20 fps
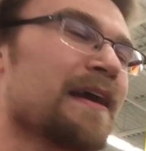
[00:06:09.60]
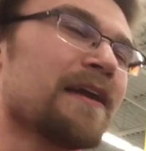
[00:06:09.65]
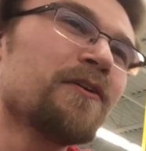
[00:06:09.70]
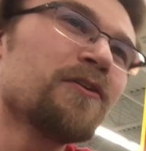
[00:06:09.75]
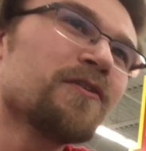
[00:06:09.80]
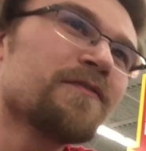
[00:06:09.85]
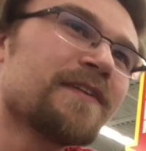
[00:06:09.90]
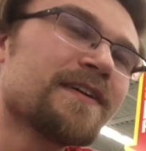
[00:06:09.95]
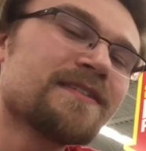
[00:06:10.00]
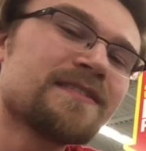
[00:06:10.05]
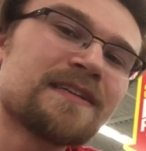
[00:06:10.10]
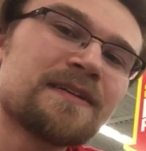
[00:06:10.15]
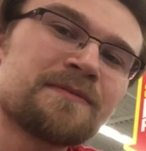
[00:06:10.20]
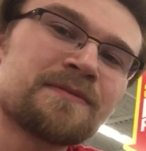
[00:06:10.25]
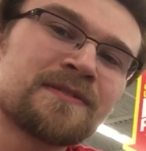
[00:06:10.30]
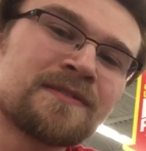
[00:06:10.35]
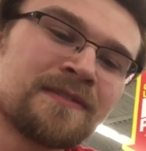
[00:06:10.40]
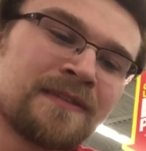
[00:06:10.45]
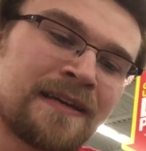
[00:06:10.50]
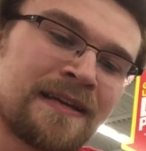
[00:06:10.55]
I don't know if I'd say it
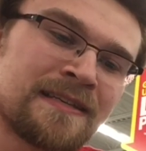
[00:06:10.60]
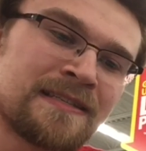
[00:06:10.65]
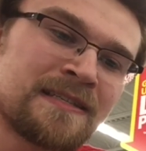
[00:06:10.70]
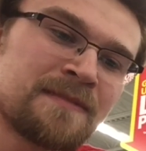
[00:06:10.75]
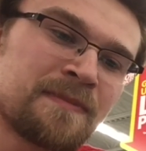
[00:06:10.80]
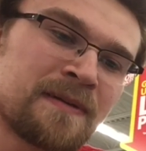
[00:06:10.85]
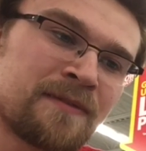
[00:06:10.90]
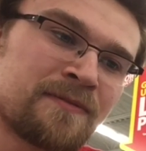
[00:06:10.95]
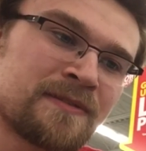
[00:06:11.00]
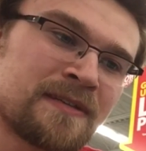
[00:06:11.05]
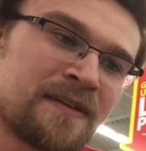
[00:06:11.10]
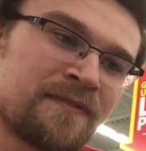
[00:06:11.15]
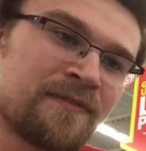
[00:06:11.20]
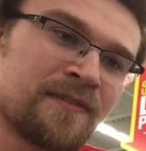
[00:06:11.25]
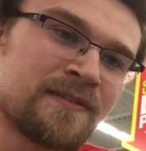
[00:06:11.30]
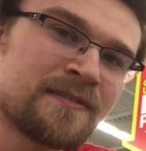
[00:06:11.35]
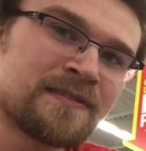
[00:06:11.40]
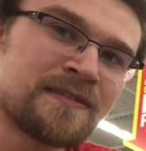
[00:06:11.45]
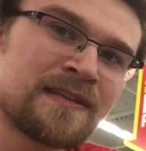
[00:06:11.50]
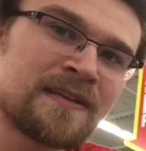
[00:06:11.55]
was lazy, but I would
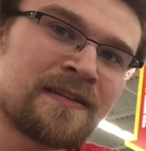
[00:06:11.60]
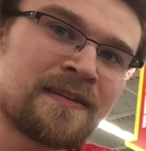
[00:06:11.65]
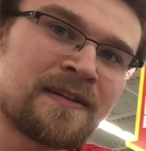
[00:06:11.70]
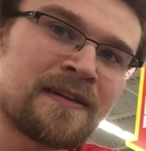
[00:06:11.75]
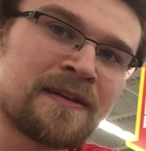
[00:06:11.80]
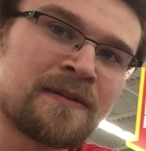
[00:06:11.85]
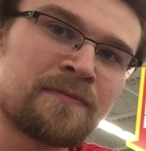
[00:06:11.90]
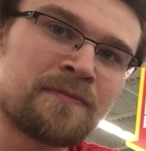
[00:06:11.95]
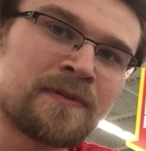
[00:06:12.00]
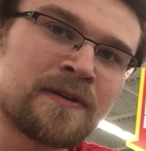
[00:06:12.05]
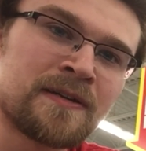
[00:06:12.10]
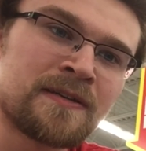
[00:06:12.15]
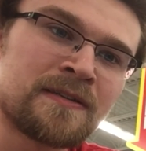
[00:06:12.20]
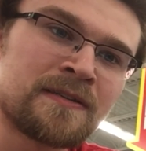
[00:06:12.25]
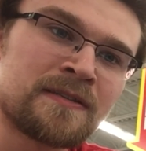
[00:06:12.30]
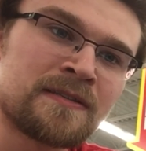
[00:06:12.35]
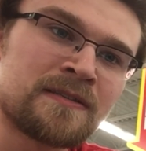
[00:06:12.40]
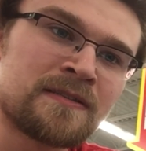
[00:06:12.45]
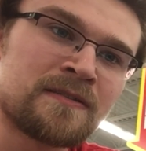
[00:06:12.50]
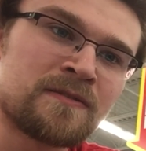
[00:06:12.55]
definitely say that it
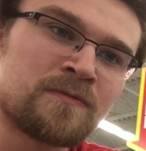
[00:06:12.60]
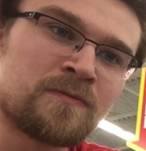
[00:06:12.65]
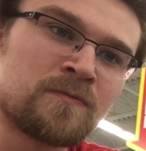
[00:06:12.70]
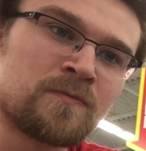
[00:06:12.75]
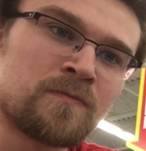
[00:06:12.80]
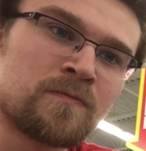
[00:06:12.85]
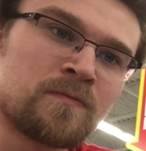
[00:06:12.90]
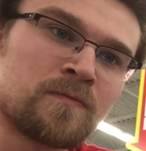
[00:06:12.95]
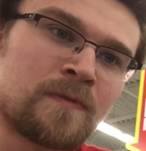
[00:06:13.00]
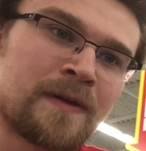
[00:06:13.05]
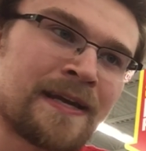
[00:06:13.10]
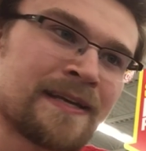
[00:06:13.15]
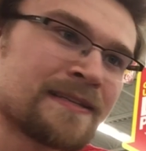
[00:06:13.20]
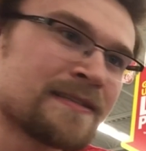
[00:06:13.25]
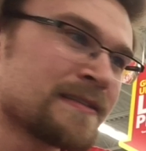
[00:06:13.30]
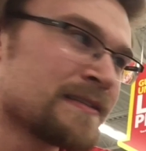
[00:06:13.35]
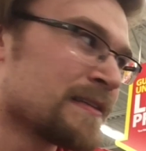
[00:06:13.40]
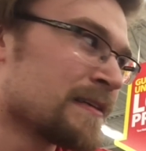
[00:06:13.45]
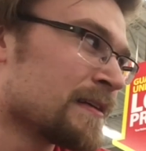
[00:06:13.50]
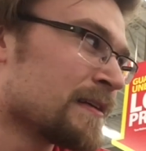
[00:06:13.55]
was
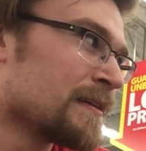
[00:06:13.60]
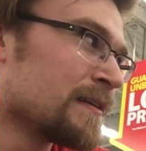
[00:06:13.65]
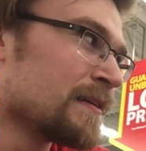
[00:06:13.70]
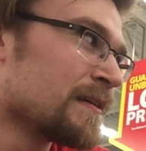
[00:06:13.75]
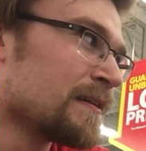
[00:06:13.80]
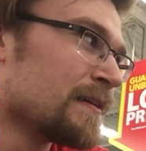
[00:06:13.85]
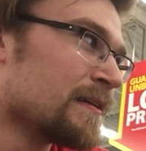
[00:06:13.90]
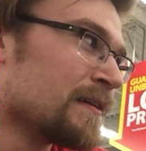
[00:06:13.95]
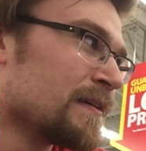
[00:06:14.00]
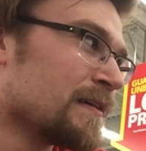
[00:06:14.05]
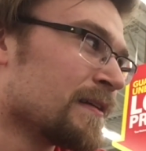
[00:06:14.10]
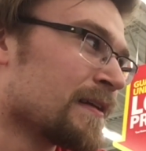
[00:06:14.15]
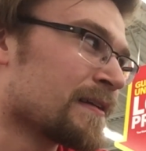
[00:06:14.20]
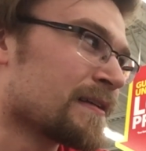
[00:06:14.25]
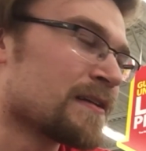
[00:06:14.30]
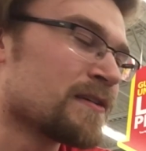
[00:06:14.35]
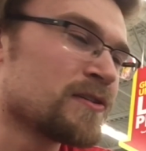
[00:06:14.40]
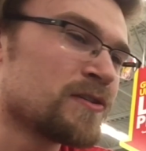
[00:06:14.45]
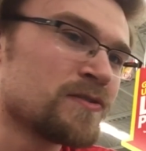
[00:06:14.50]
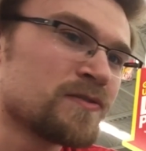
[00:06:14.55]
wasted.
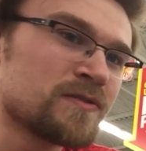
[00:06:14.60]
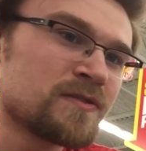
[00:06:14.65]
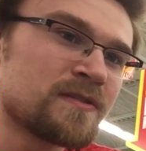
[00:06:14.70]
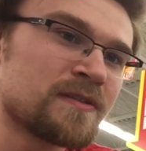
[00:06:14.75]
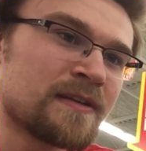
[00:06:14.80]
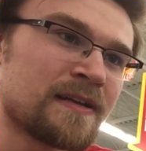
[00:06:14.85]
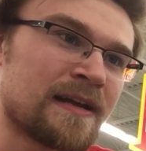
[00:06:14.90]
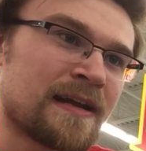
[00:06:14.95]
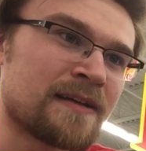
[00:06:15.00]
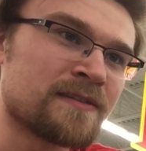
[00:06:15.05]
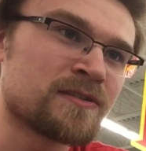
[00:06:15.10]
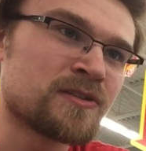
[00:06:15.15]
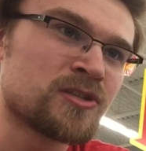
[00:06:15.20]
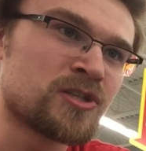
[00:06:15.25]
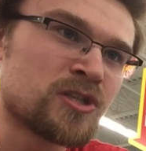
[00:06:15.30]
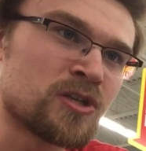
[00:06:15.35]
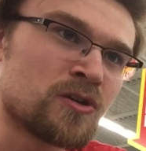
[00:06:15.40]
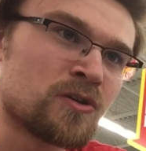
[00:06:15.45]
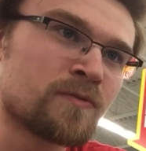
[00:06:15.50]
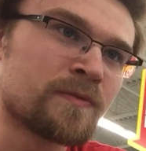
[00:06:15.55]
Like, they used it as a
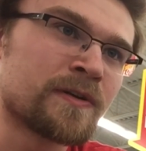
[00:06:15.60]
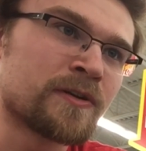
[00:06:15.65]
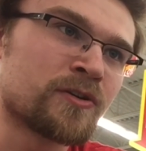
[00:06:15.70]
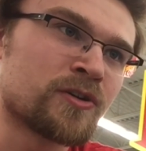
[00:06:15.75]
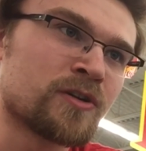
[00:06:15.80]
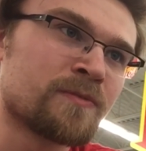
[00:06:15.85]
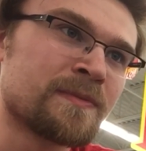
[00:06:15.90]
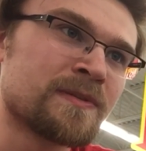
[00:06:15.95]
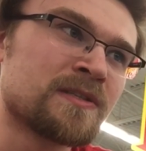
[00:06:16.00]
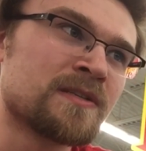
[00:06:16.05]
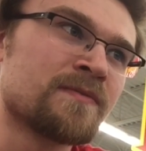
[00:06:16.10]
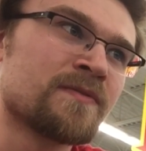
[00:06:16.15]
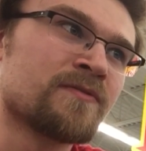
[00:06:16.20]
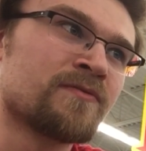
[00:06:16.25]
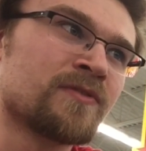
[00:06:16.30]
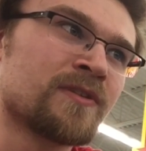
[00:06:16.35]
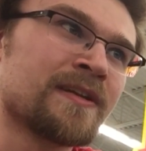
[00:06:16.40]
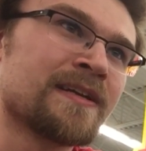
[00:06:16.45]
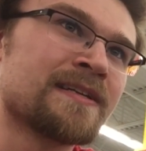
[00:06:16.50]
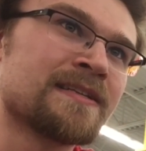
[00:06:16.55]
joke when it could have been
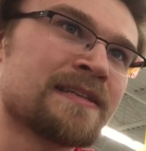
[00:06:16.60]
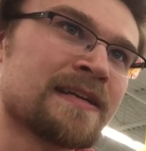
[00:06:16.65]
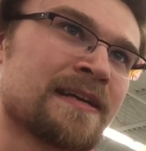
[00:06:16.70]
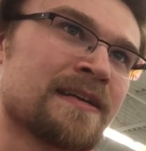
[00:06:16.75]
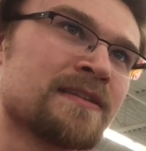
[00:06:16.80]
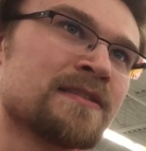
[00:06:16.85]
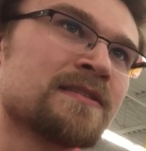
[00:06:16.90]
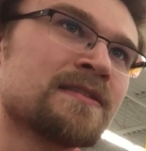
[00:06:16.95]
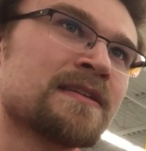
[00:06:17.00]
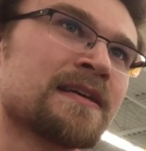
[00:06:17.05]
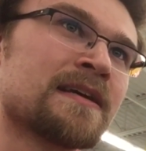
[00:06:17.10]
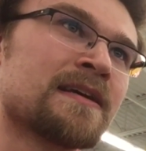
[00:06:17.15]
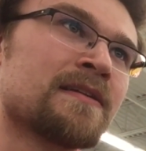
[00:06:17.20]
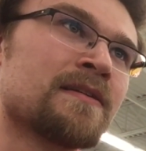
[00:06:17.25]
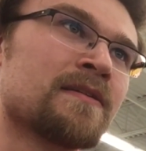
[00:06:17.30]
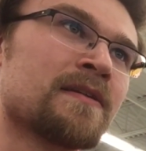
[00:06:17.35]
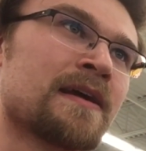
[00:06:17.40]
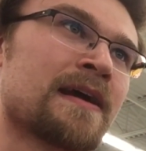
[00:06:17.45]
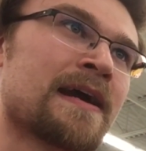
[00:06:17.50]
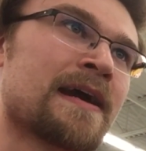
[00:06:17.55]
something really intense
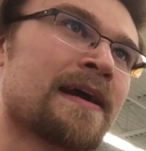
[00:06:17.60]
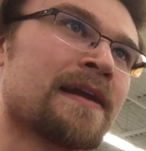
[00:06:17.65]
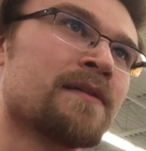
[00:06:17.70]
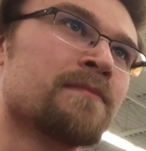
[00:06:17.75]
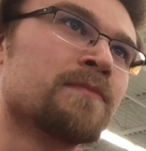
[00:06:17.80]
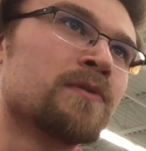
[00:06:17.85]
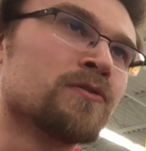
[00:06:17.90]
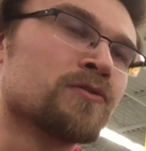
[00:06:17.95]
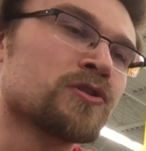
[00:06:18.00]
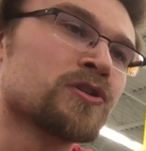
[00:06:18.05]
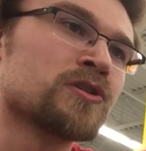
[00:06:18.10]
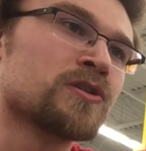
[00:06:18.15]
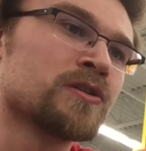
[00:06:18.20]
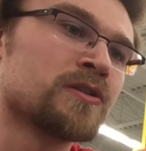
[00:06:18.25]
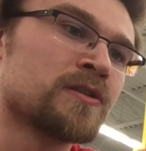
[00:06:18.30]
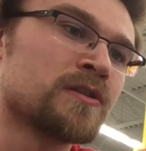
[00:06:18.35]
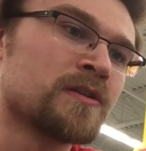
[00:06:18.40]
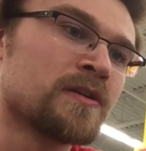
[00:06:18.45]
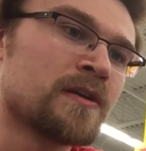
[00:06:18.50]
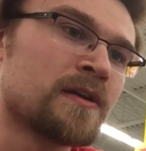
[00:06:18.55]
and add
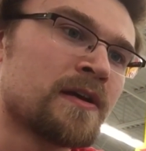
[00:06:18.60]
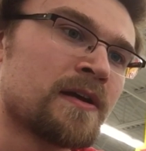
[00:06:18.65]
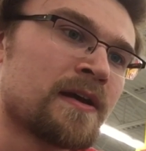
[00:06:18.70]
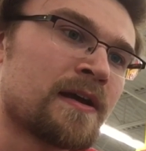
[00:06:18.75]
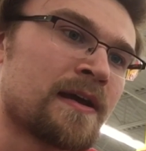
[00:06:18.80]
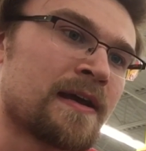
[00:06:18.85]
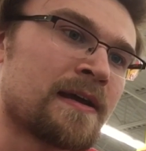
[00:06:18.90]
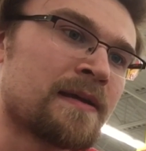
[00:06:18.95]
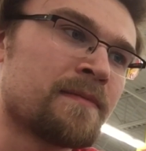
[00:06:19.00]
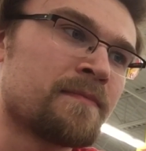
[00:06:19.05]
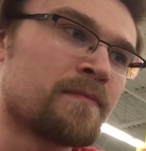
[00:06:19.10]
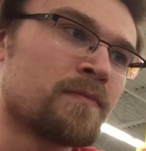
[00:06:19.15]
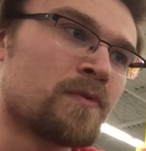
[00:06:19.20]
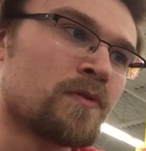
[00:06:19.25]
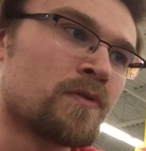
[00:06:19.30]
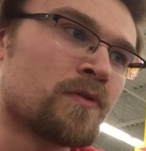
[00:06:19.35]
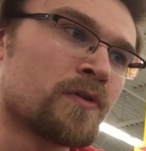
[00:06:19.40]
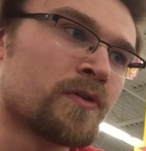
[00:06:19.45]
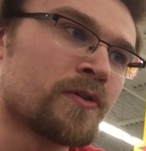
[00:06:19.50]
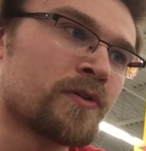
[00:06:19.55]
emotion and
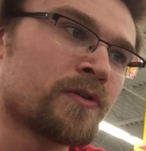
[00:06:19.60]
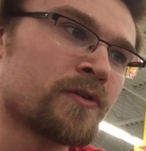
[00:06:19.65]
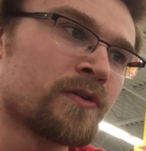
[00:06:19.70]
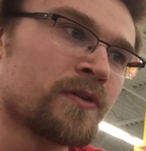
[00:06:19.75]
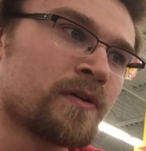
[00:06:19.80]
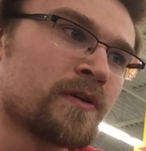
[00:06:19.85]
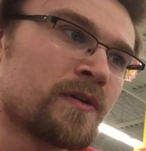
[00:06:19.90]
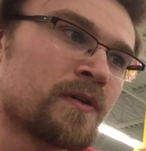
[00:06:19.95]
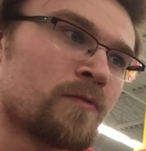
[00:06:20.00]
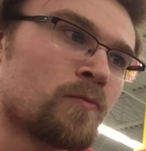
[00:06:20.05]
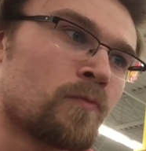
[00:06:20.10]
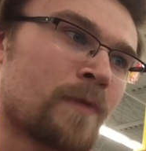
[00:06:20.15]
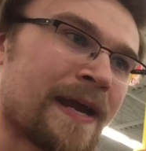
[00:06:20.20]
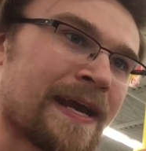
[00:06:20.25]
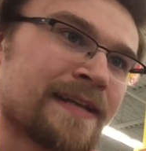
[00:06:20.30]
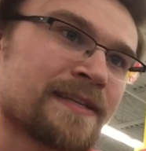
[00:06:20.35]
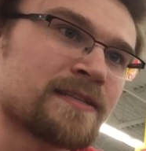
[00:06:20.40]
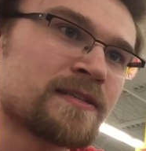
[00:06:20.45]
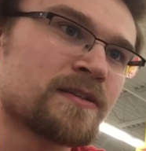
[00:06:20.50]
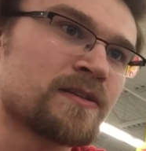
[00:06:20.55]
more
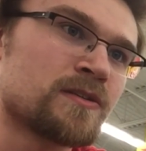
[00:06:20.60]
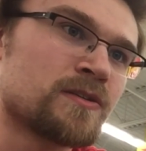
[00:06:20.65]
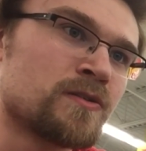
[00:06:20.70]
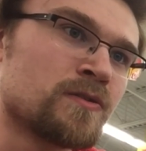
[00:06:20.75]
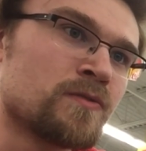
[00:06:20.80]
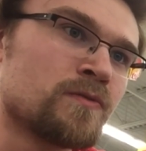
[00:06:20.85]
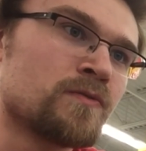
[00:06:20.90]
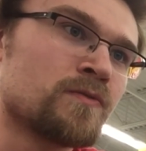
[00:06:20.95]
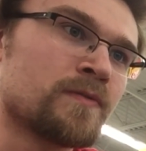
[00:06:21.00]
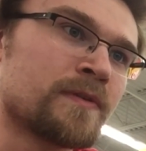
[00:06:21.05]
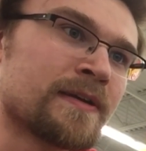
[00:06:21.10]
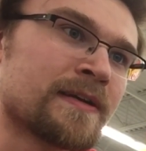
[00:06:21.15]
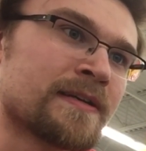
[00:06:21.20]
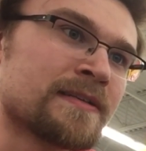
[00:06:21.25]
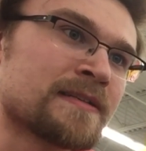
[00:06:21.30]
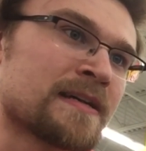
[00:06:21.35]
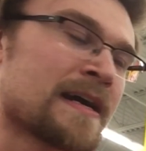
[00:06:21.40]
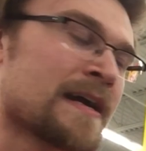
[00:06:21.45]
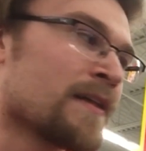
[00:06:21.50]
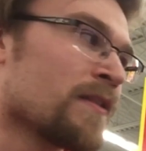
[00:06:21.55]
weight to
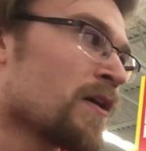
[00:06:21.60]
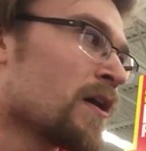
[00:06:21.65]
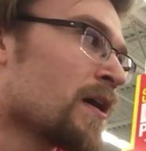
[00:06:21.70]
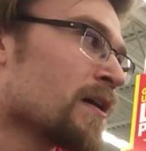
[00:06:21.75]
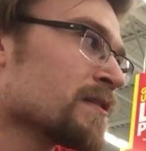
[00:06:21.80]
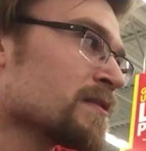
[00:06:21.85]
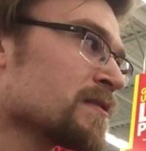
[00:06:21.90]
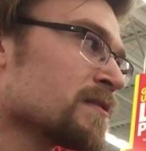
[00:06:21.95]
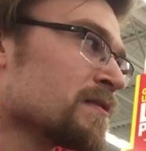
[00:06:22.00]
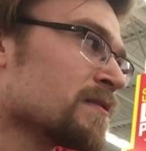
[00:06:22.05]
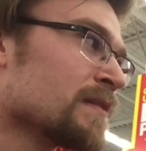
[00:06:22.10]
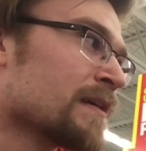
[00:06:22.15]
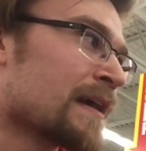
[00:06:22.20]
his eye loss.